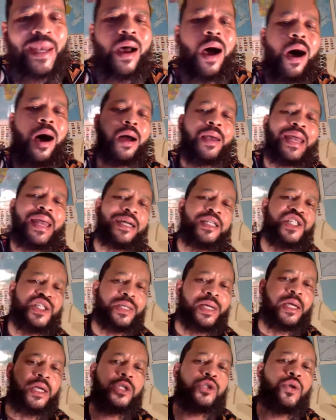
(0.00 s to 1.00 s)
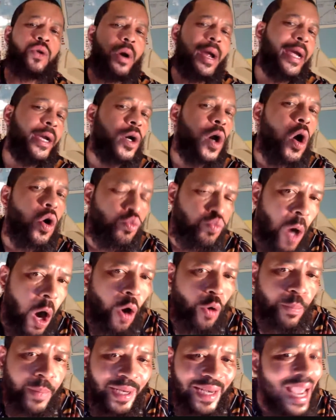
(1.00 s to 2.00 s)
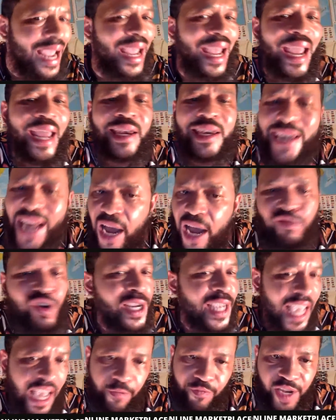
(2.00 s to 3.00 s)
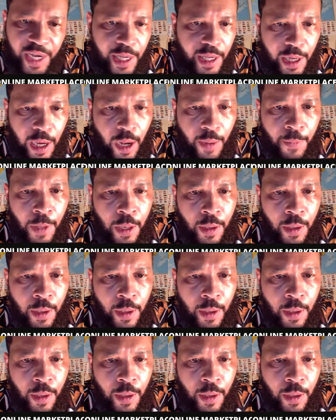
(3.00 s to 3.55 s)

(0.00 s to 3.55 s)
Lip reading: All that shit is Greco-Roman. They ain't never giving it up.